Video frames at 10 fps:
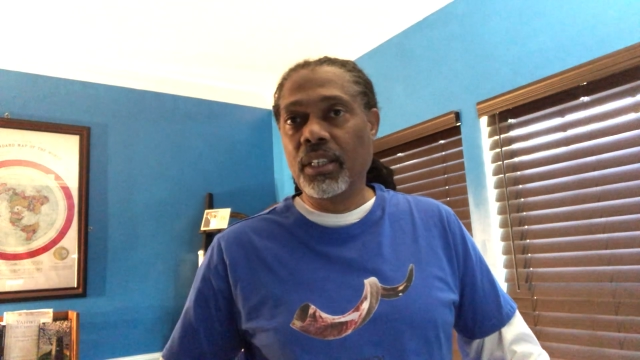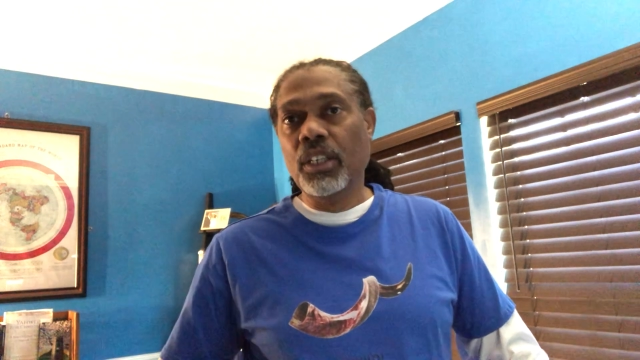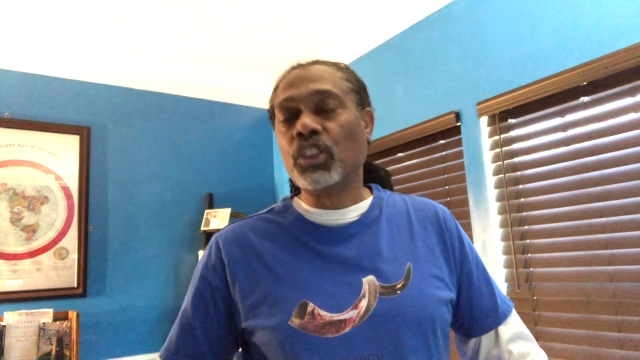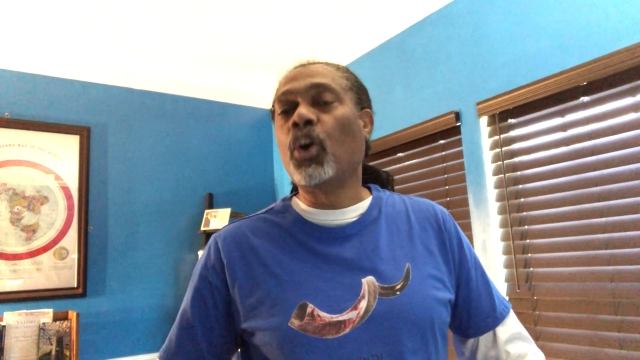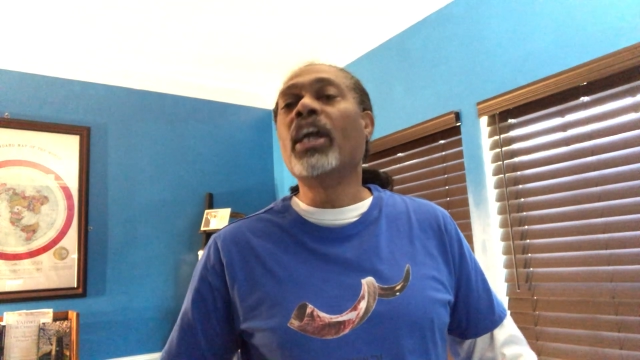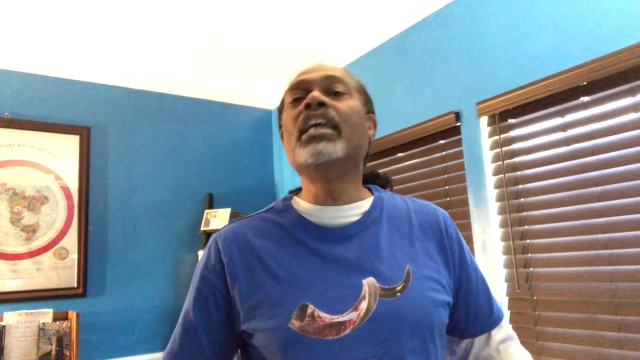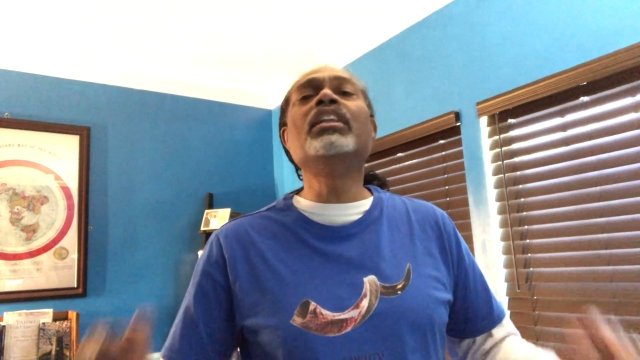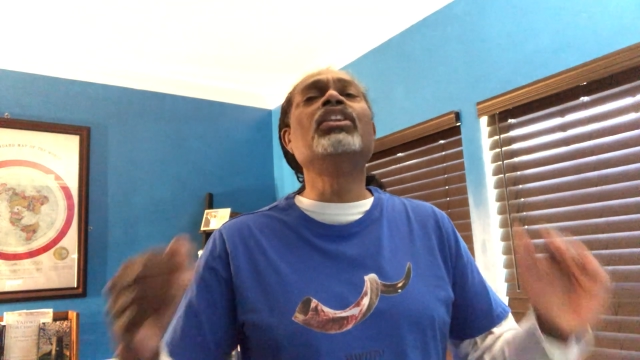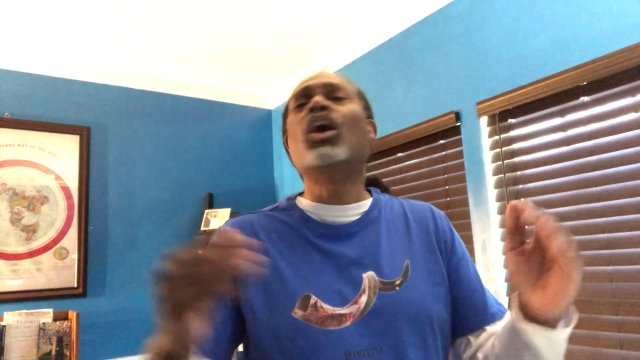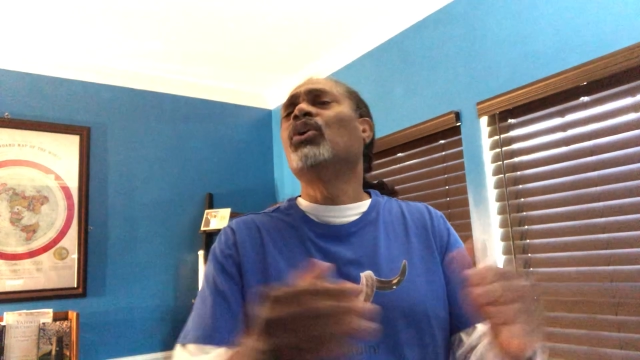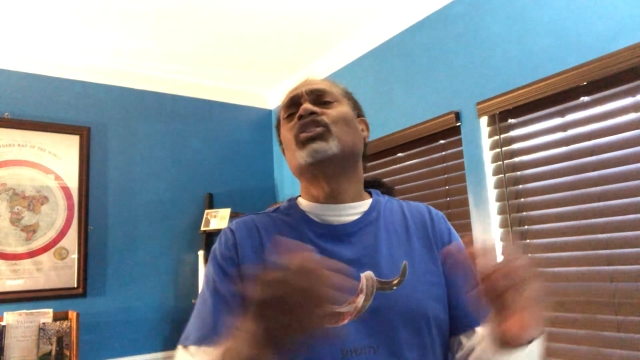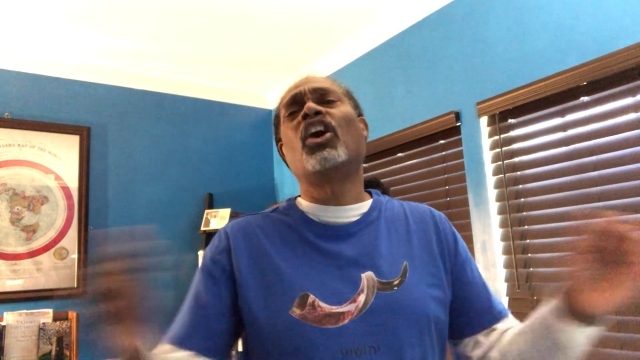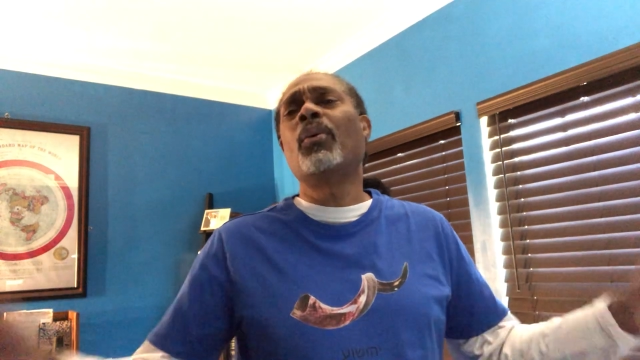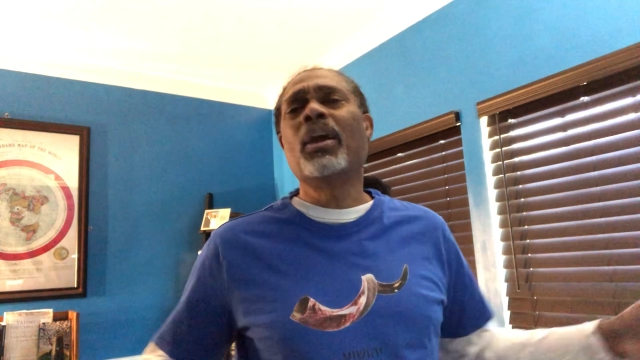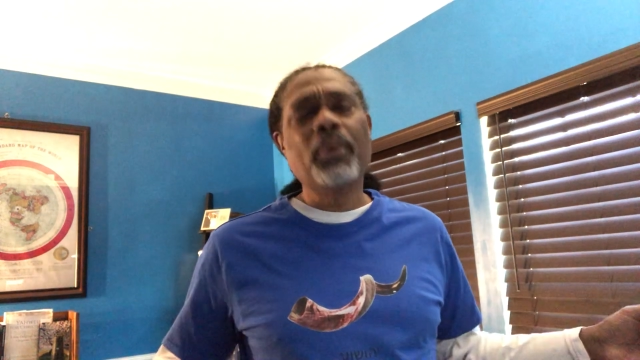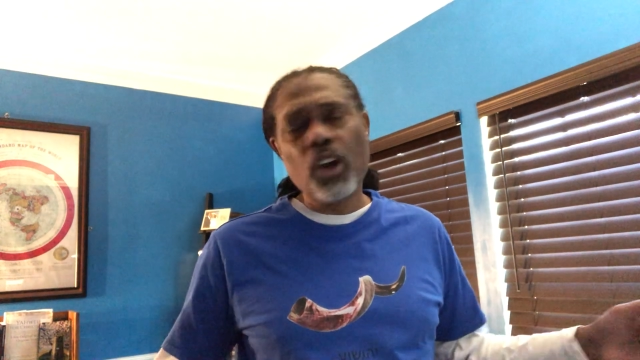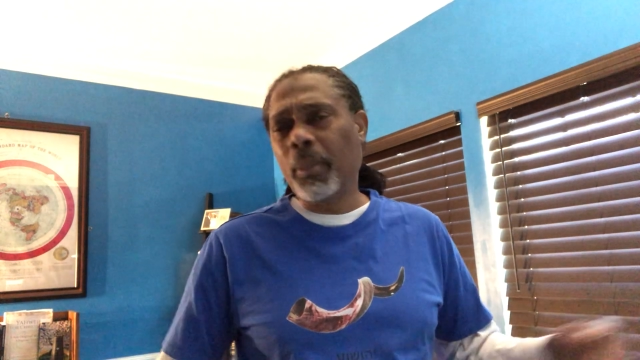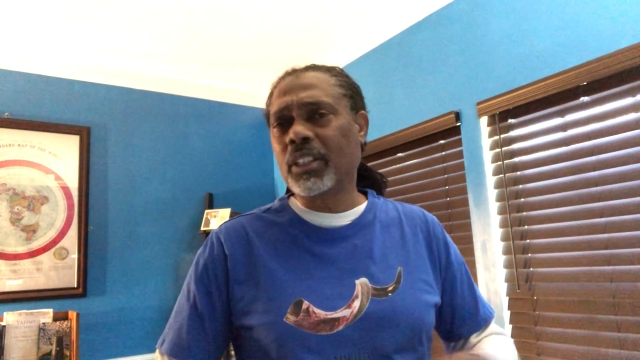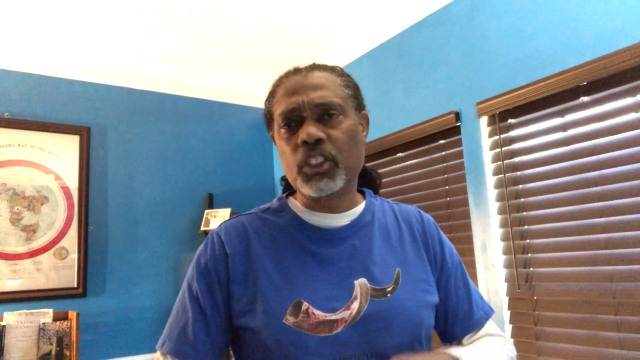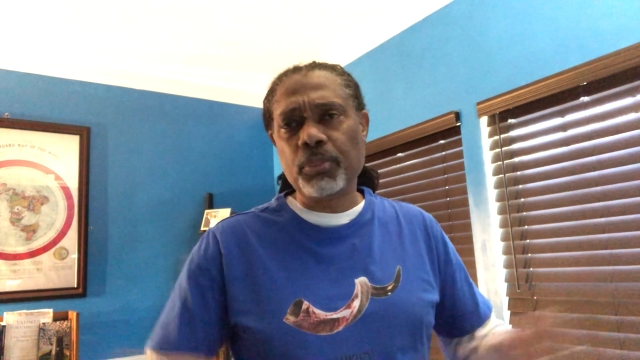So he knows already we're going
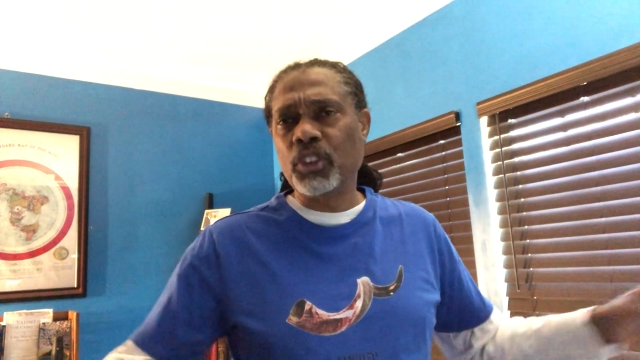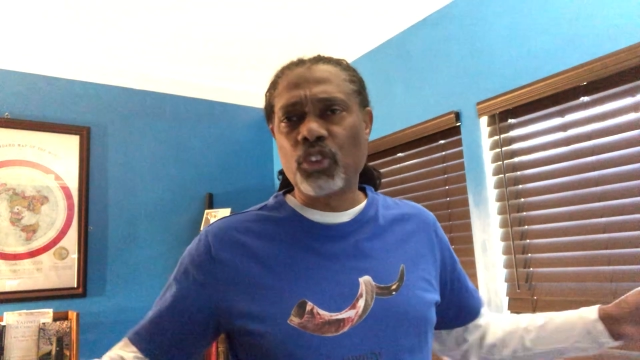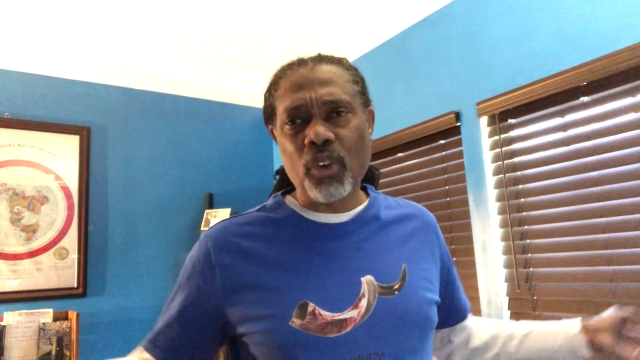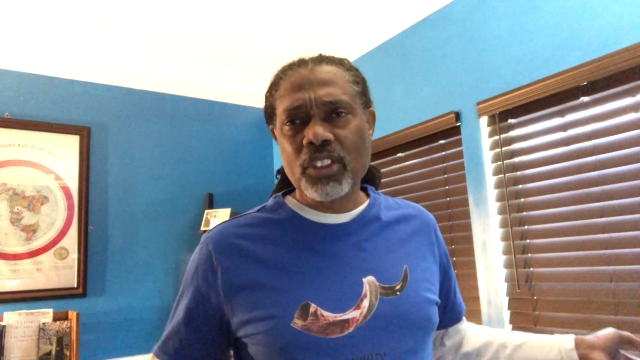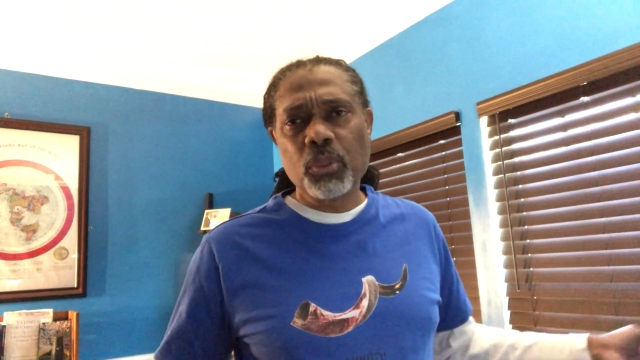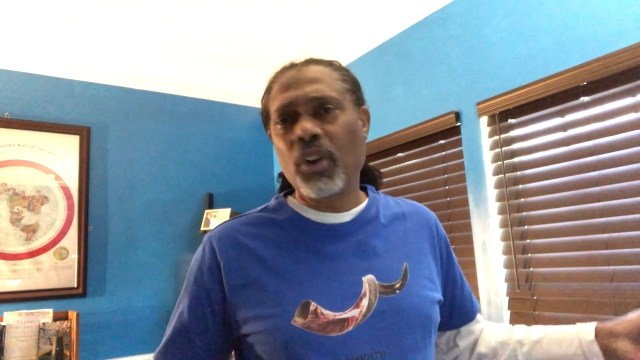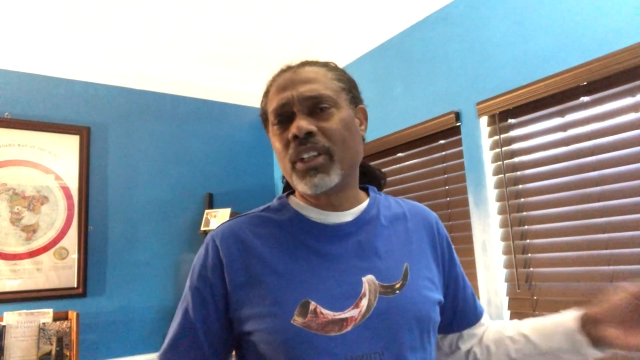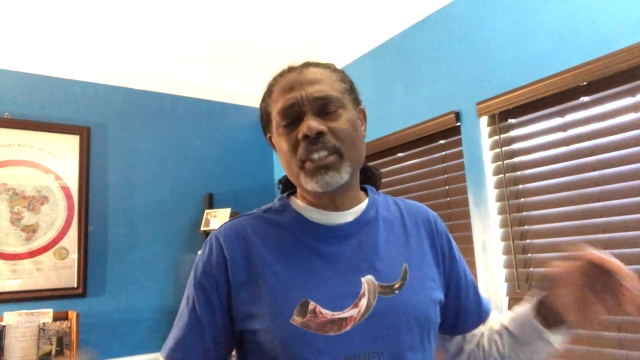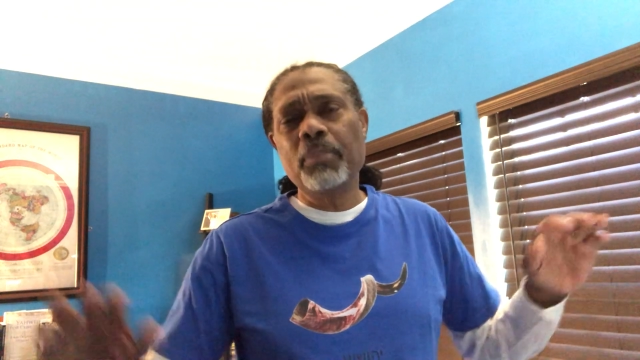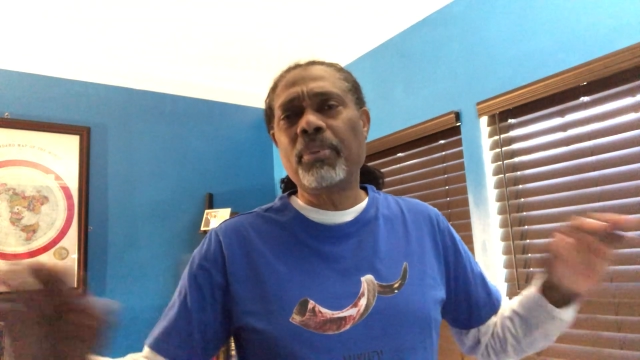to be dispersed throughout the world because he